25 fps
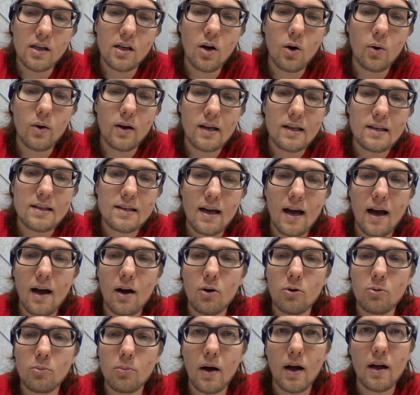going
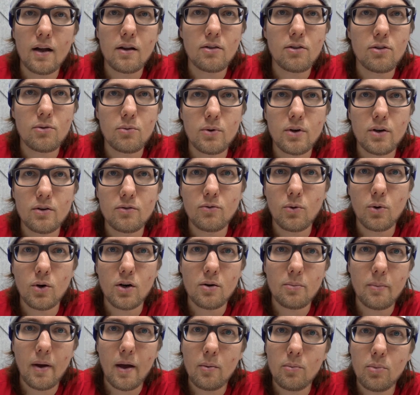down by 3 or 4
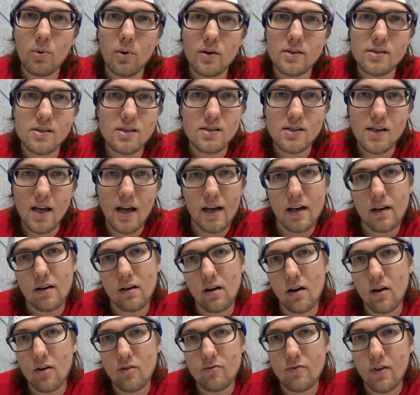command points is not going
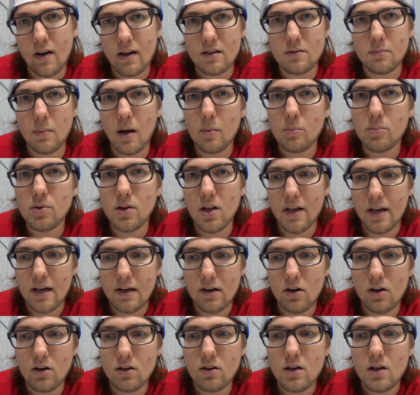to affect my play at
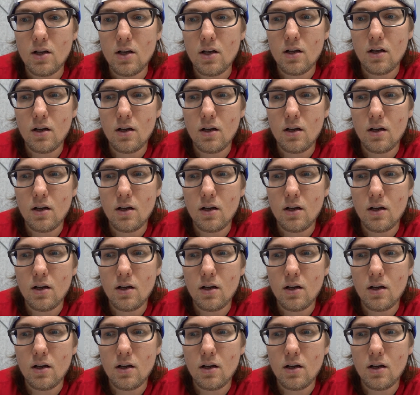all,